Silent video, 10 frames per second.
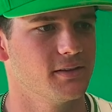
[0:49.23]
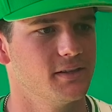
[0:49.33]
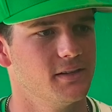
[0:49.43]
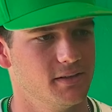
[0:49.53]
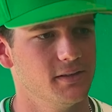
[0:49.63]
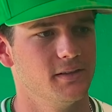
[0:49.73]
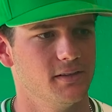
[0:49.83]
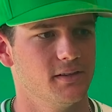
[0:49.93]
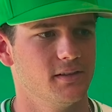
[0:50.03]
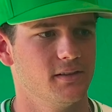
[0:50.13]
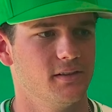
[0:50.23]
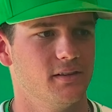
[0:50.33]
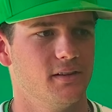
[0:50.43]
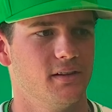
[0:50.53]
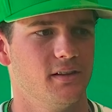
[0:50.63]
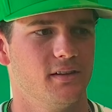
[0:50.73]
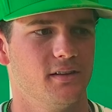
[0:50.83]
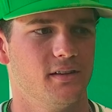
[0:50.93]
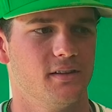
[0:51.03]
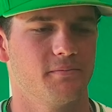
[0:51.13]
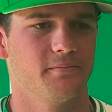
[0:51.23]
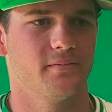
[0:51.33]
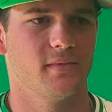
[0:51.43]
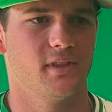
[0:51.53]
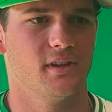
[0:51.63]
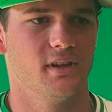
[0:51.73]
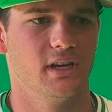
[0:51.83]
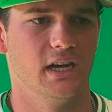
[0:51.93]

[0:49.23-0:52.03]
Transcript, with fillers: Were you asking Waz to go back in there for the 7th at all, or?